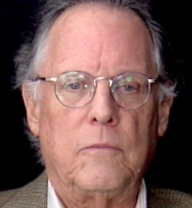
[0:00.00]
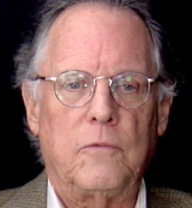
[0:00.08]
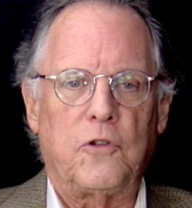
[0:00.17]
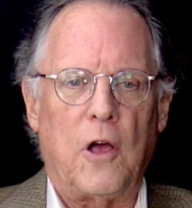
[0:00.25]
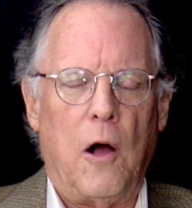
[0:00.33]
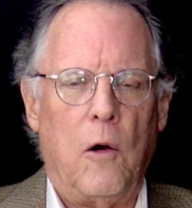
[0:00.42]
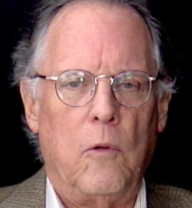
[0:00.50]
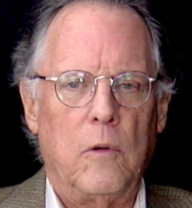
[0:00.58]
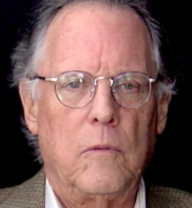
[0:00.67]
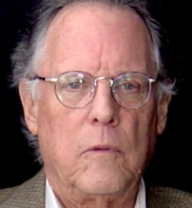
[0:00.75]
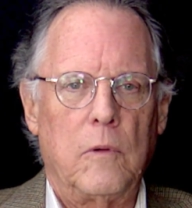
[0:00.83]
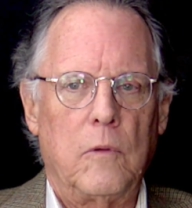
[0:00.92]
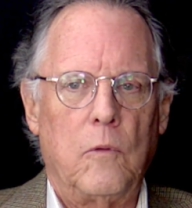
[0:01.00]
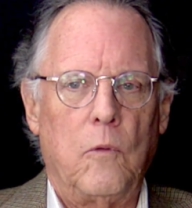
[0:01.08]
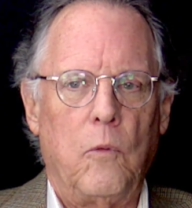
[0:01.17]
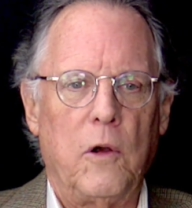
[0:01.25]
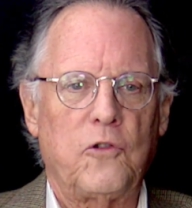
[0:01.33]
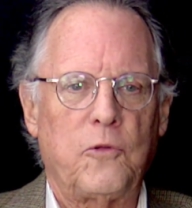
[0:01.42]
So
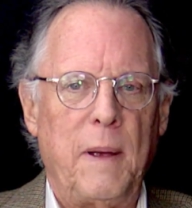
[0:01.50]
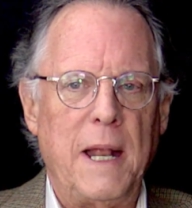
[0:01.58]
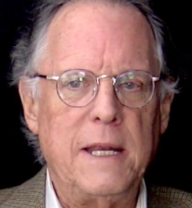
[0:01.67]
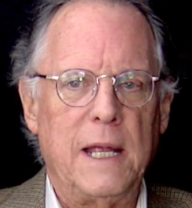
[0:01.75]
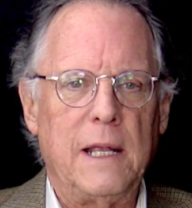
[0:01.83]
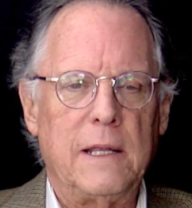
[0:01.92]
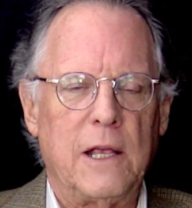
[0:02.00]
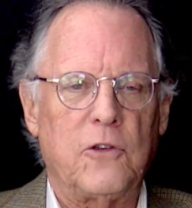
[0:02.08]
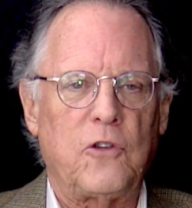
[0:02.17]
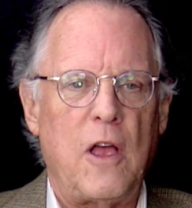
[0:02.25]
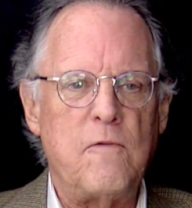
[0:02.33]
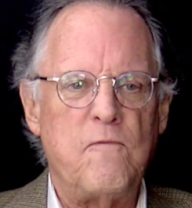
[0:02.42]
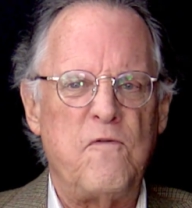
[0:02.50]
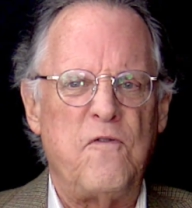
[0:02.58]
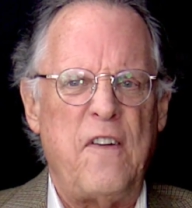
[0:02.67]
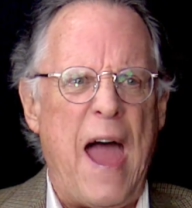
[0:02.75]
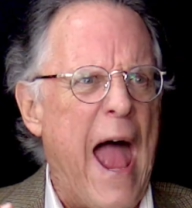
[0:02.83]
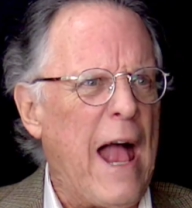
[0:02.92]
we're spending this
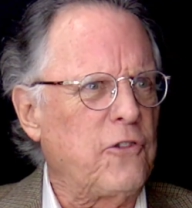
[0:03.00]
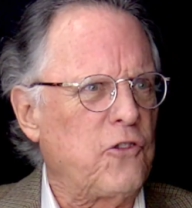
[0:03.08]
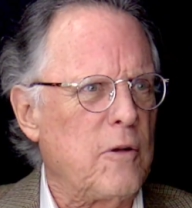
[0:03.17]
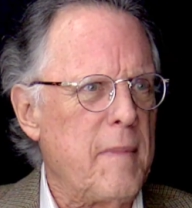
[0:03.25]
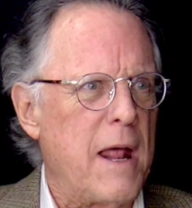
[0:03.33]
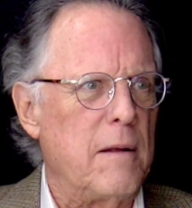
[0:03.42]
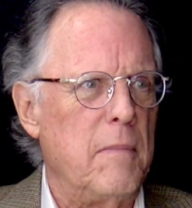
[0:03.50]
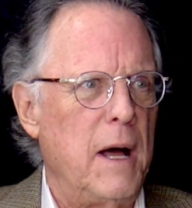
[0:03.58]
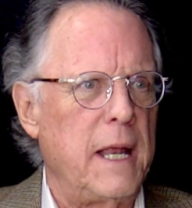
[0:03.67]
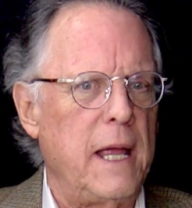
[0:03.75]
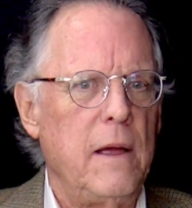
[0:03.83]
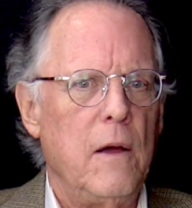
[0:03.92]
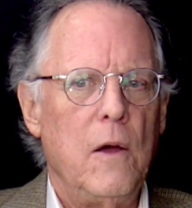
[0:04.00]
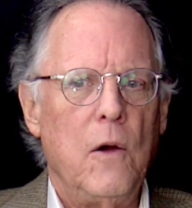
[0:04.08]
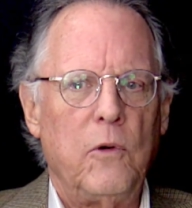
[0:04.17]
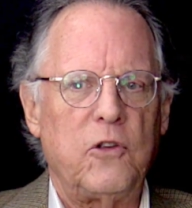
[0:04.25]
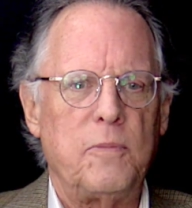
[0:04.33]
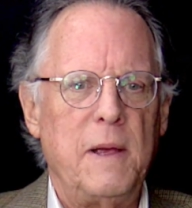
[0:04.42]
vast amount of money,
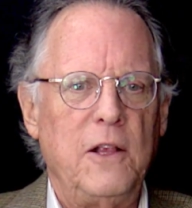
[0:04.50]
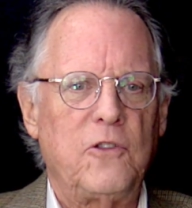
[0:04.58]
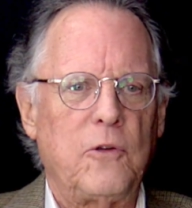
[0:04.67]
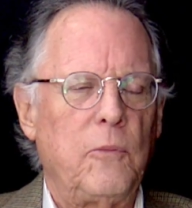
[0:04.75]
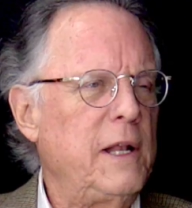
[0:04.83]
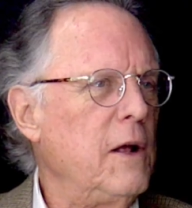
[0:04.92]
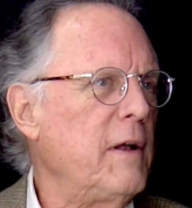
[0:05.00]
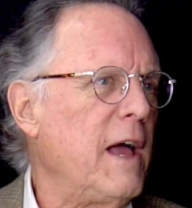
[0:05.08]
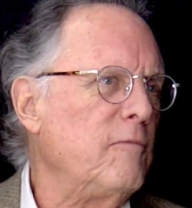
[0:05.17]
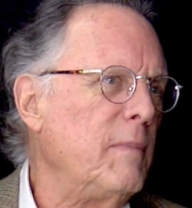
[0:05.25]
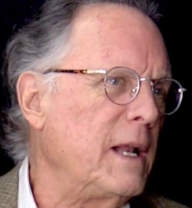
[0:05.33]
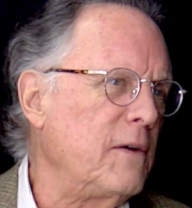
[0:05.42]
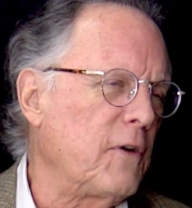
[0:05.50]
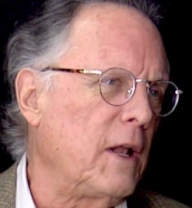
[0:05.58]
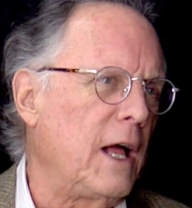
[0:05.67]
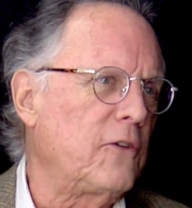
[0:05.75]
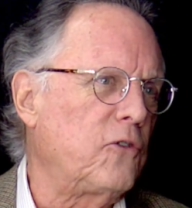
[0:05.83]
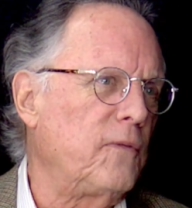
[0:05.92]
which means that we don't have money for
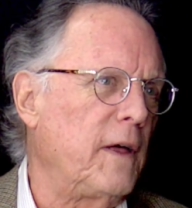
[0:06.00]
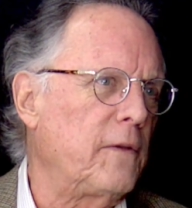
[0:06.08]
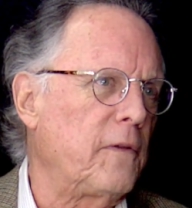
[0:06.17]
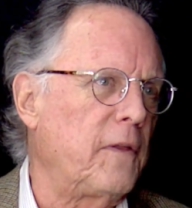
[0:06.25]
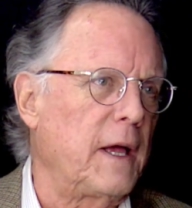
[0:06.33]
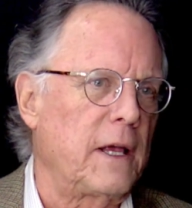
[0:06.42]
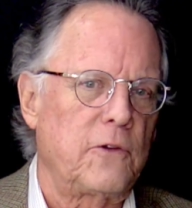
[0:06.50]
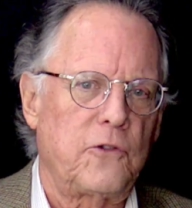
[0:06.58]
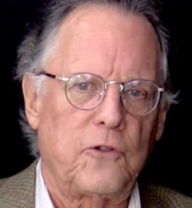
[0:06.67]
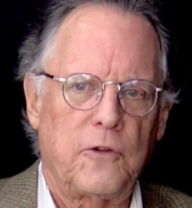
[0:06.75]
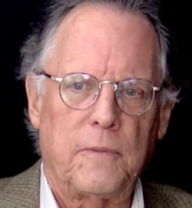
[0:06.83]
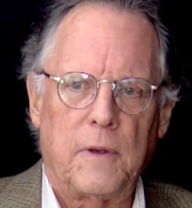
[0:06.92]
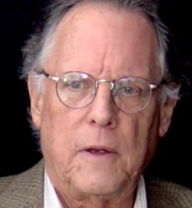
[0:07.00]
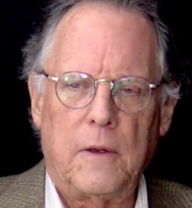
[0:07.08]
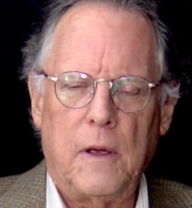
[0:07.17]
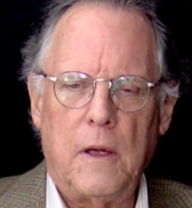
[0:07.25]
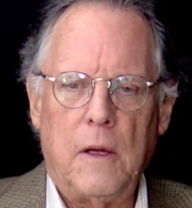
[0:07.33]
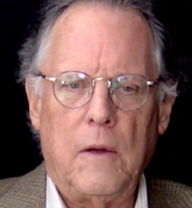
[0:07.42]
lots of other things. Mm-hmm.
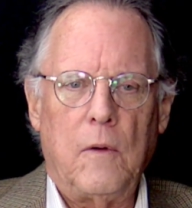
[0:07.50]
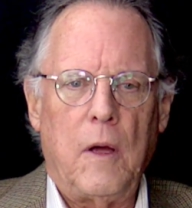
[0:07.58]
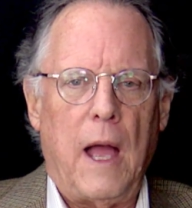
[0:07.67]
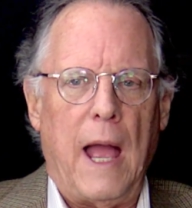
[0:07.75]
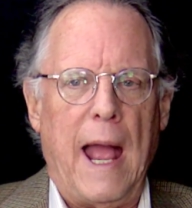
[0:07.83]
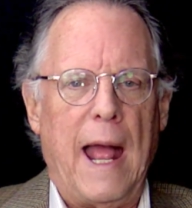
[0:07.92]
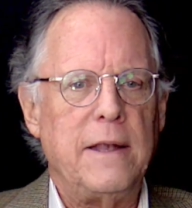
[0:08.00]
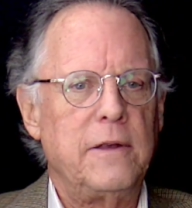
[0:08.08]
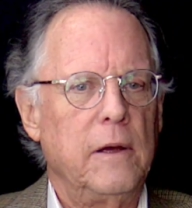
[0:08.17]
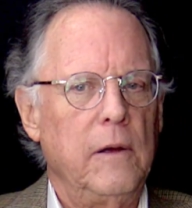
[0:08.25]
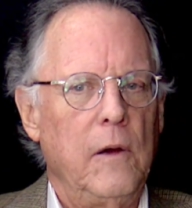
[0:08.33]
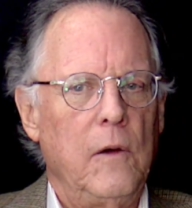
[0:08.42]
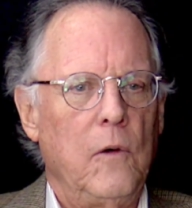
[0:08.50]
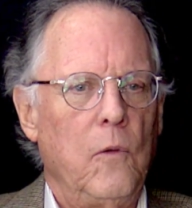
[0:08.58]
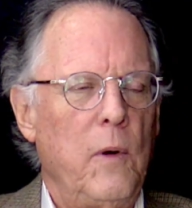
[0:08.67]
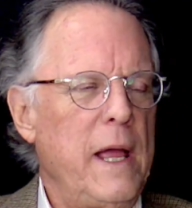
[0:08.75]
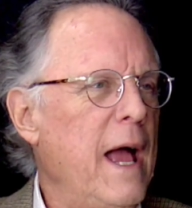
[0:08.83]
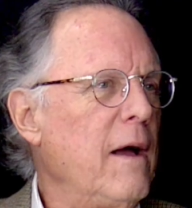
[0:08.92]
And
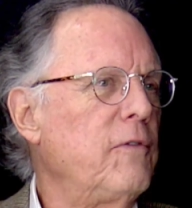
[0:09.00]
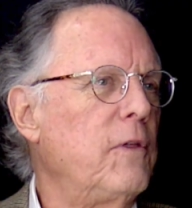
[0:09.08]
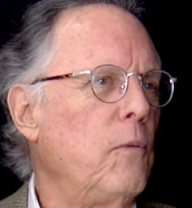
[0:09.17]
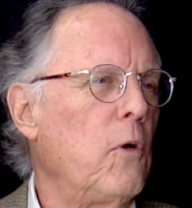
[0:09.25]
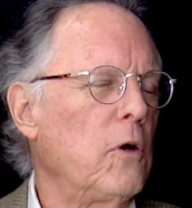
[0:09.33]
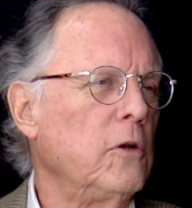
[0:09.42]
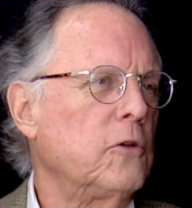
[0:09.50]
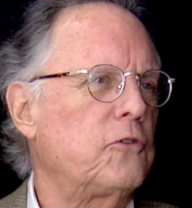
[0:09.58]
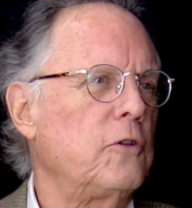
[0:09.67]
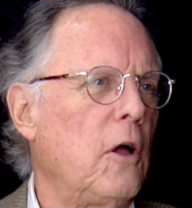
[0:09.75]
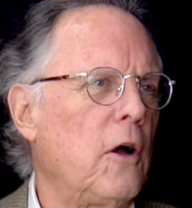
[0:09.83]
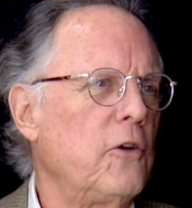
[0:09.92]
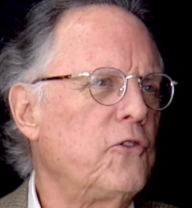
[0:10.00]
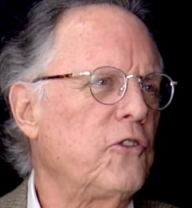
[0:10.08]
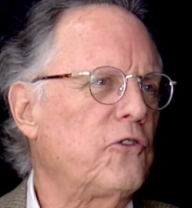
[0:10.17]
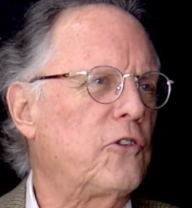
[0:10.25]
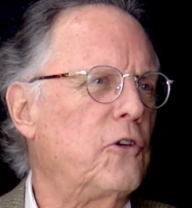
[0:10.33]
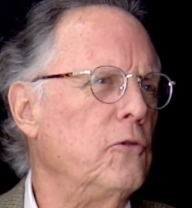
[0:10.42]
we have the world's
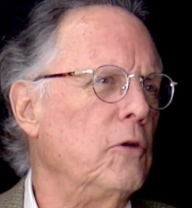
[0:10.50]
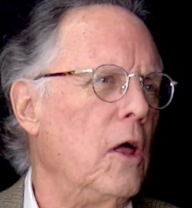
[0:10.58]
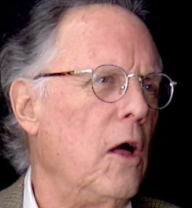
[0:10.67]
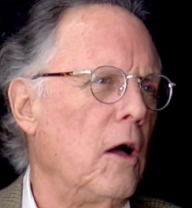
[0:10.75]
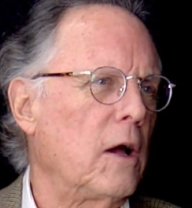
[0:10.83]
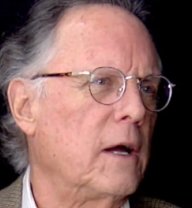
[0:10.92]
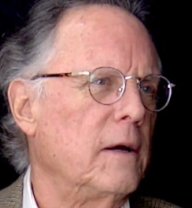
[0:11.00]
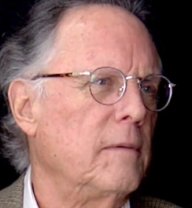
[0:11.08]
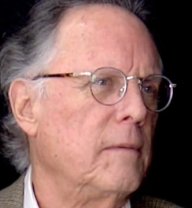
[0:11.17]
largest gulag.